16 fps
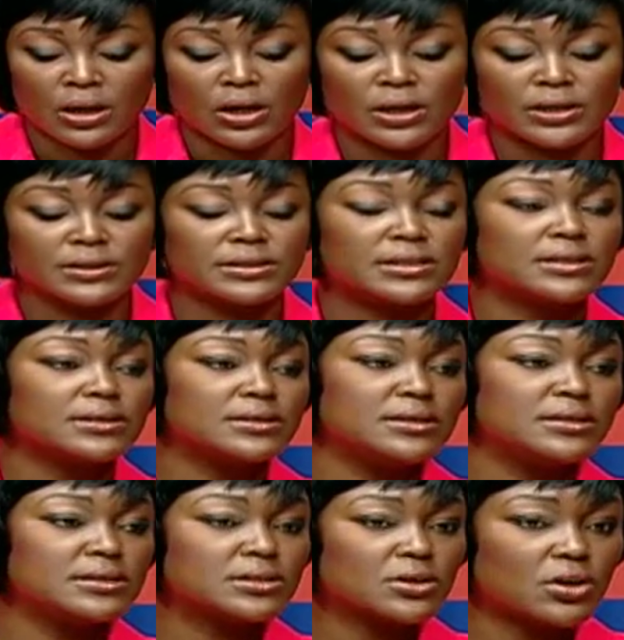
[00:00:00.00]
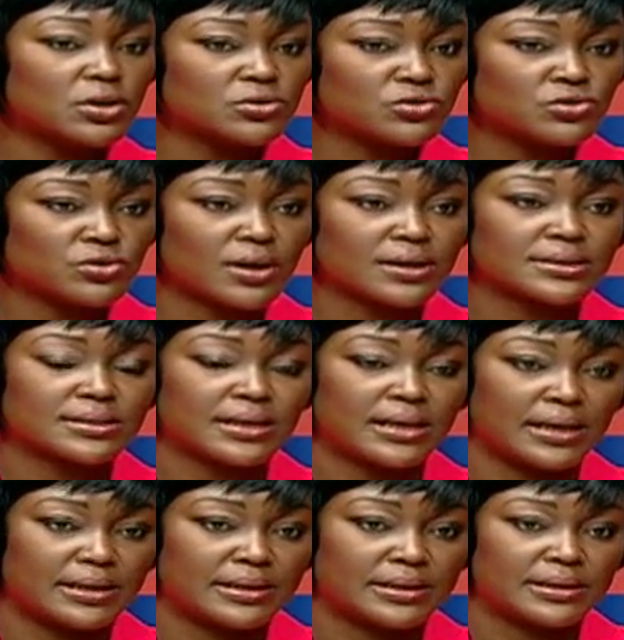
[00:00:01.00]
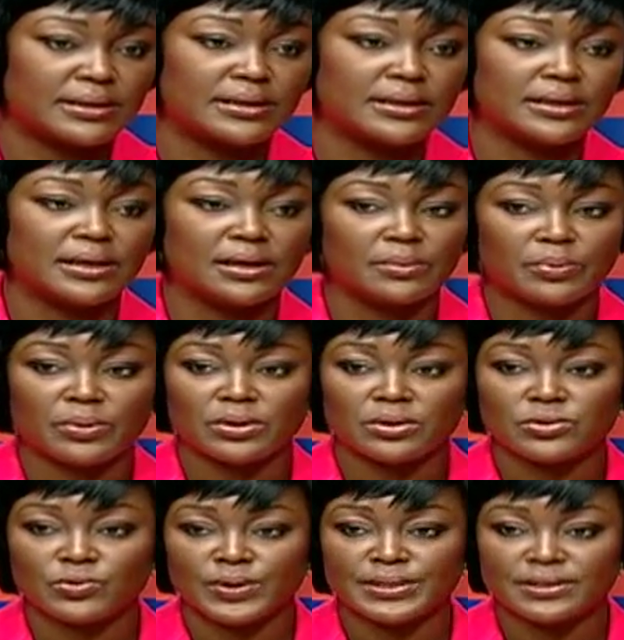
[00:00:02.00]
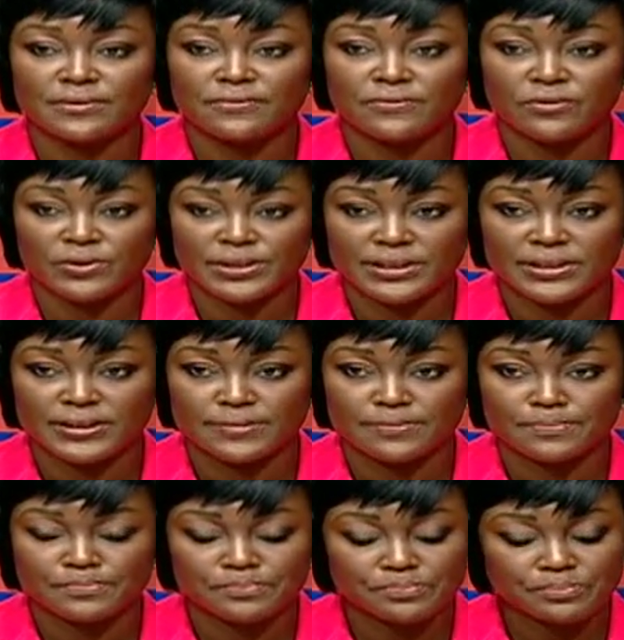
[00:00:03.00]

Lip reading: until these contracts end in April 2014.